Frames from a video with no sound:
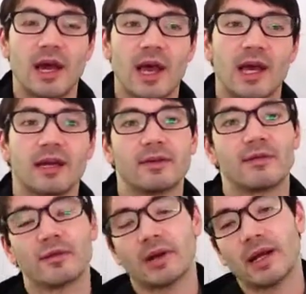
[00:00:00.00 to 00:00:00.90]
and
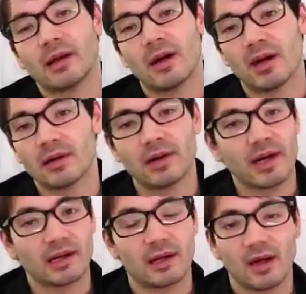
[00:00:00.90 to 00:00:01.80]
for an 8 o'clock or
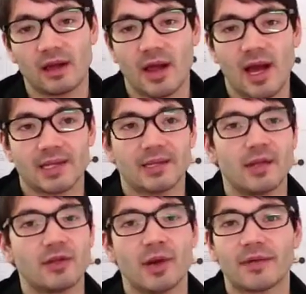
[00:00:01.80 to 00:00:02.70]
9 o'clock class, and
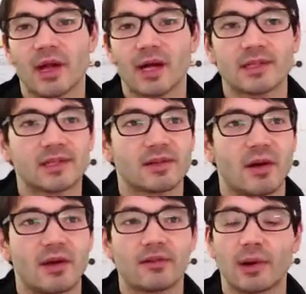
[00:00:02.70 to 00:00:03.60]
then you have classes
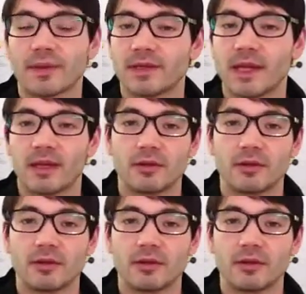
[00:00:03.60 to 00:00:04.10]
all throughout the day.